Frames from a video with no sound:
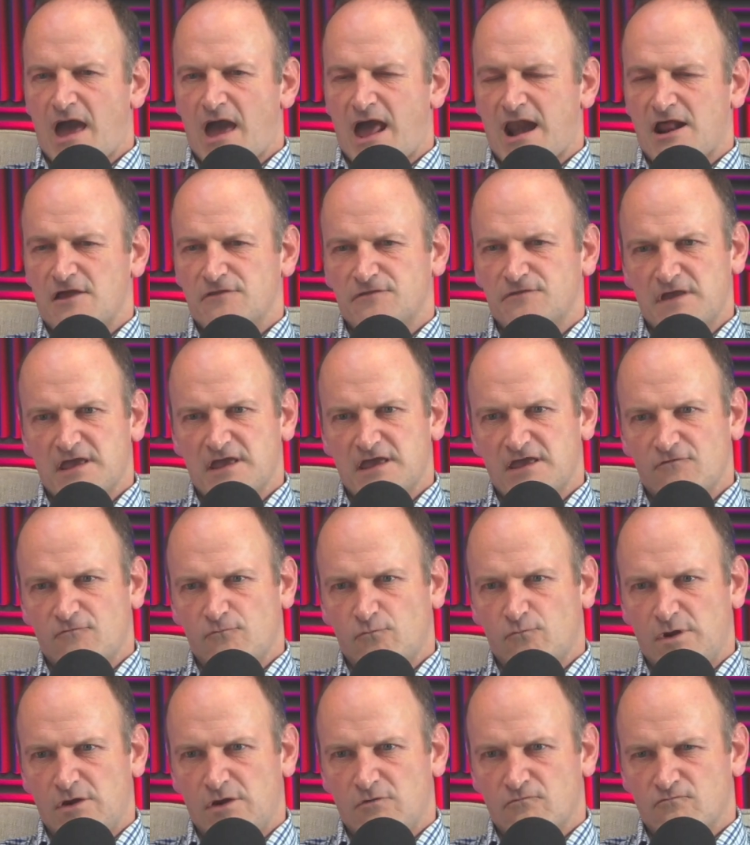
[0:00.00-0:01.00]
And I think
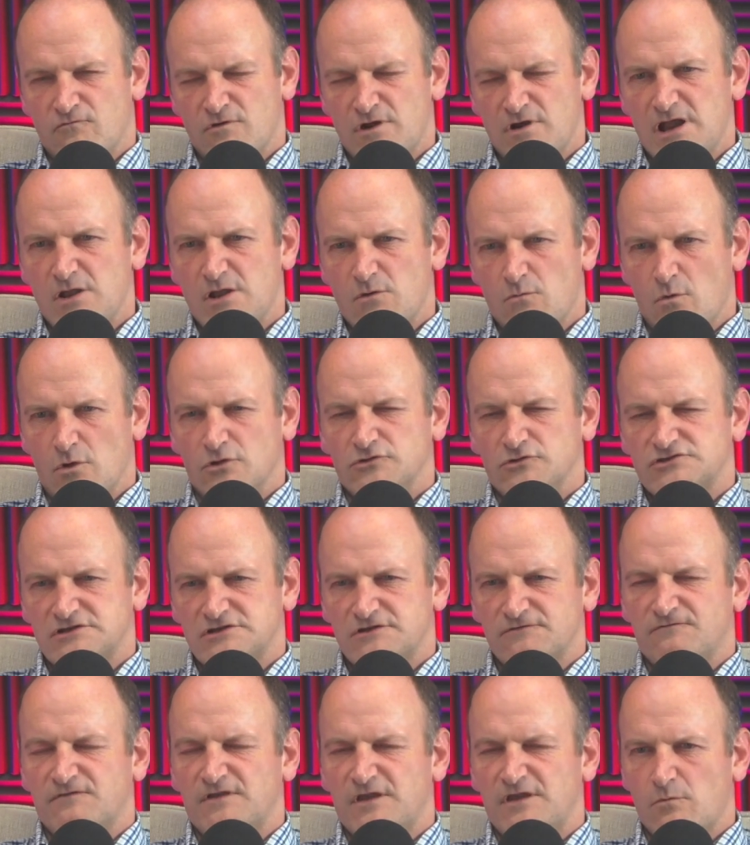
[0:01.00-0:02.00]
if we really want
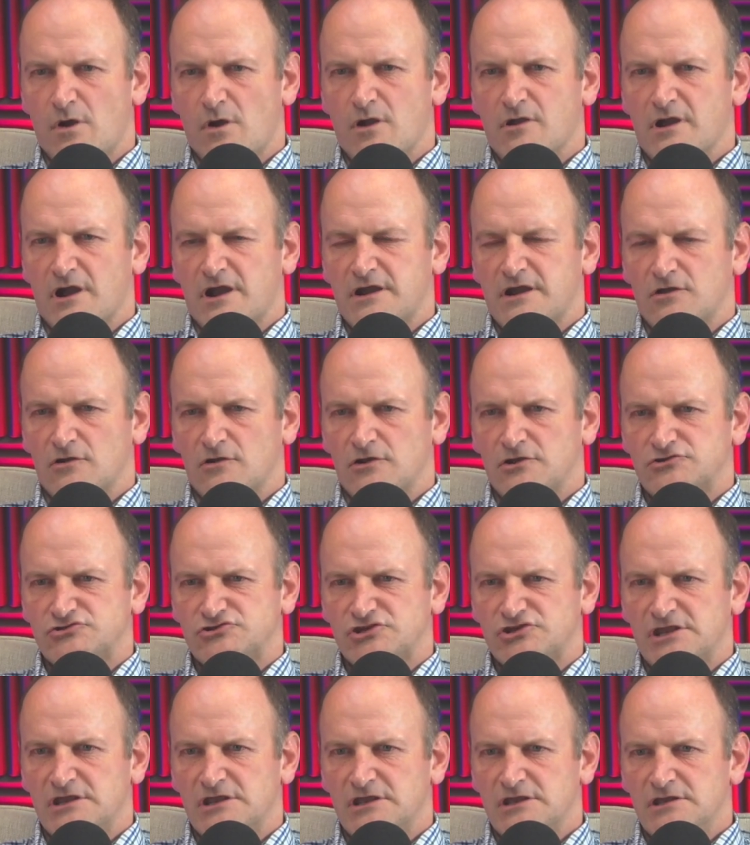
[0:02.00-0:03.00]
to defeat woke
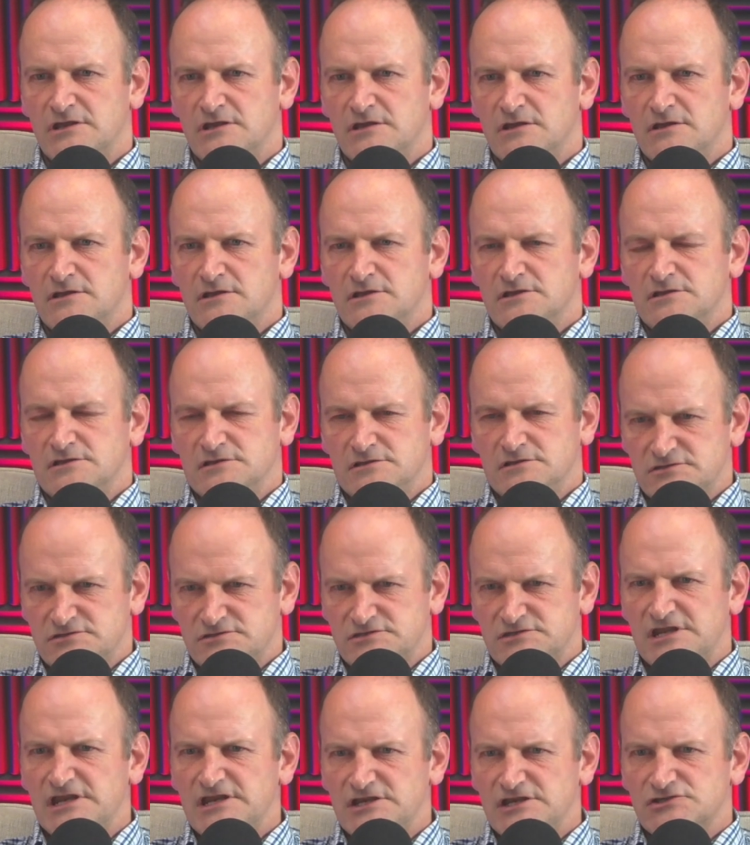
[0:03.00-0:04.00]
ideology,
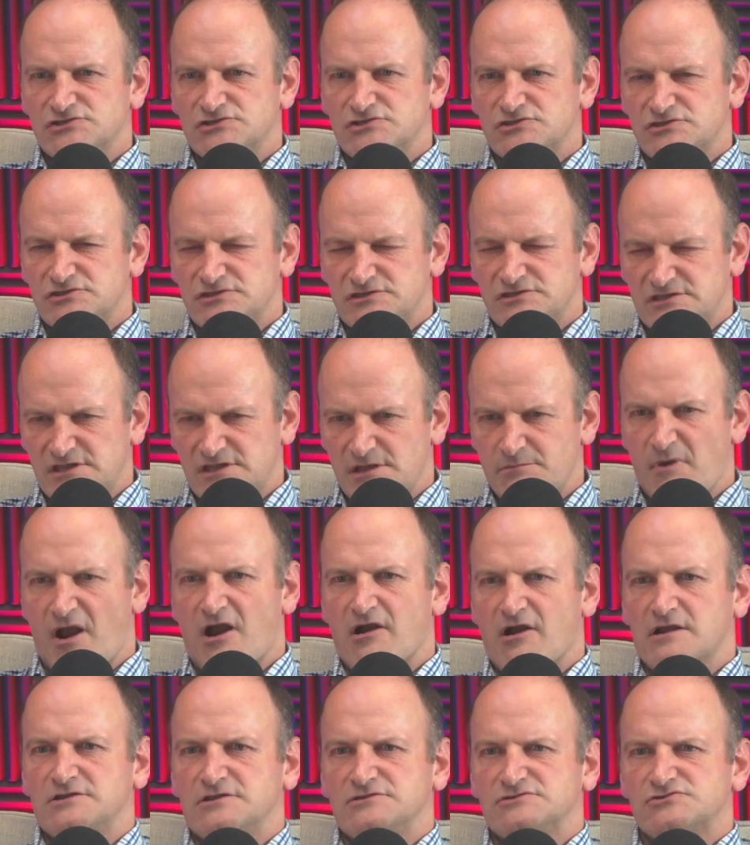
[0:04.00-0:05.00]
teach the
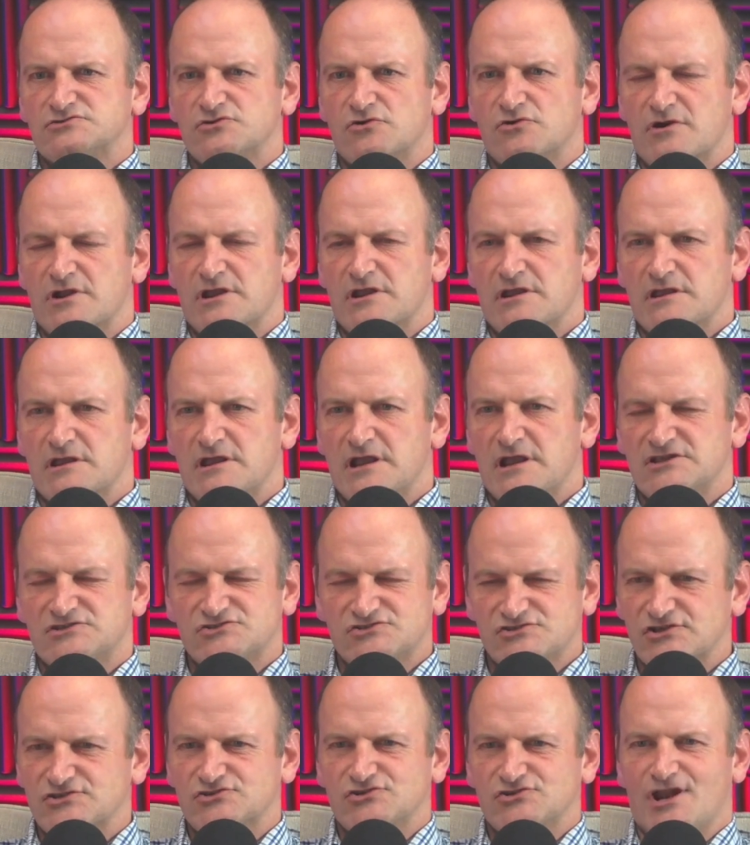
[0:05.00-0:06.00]
American story.
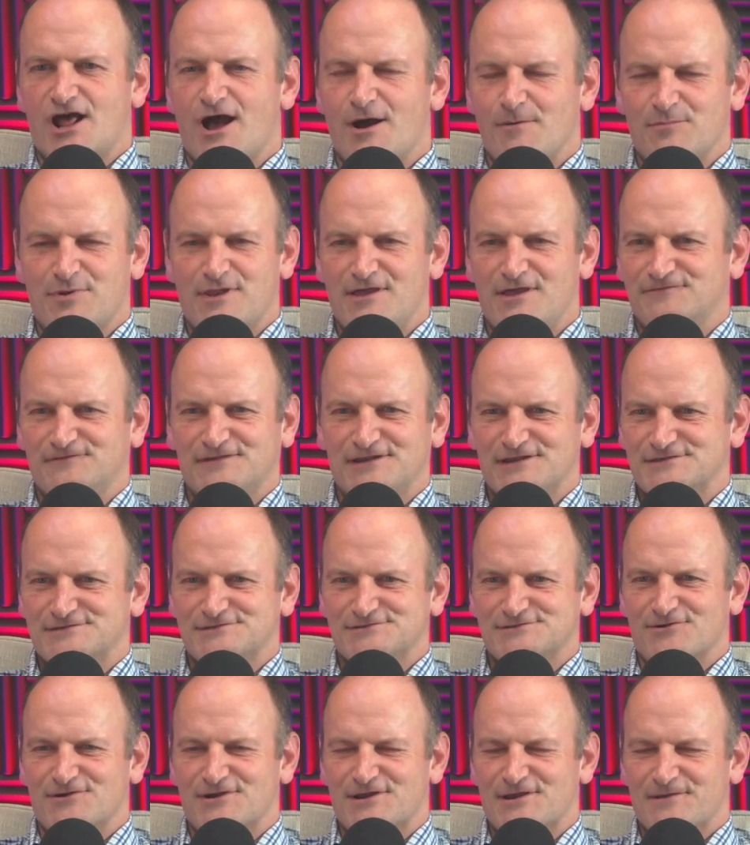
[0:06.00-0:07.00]
It's such an uplifting
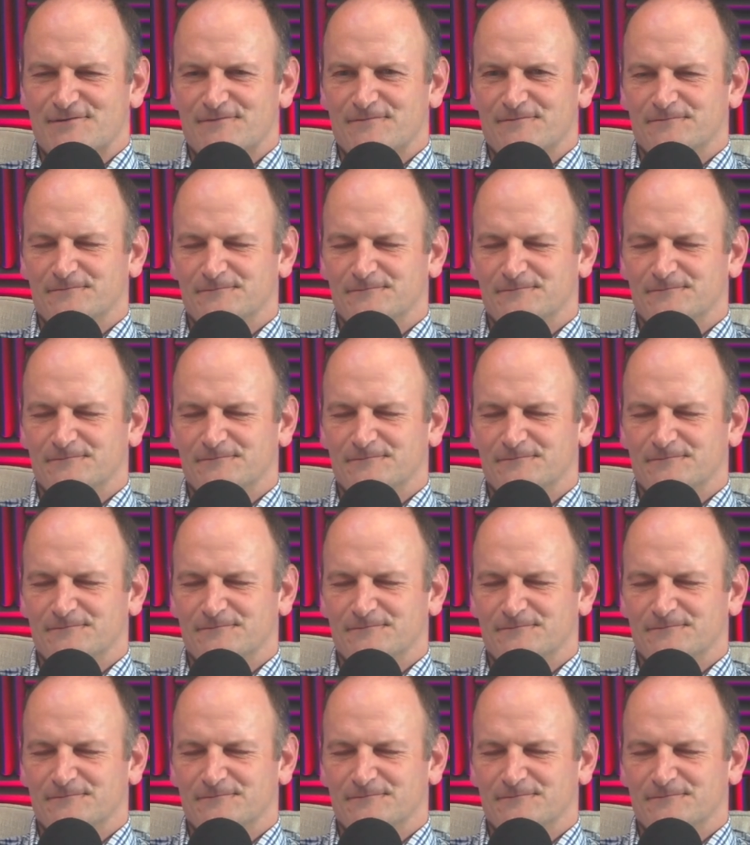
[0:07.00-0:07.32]
story.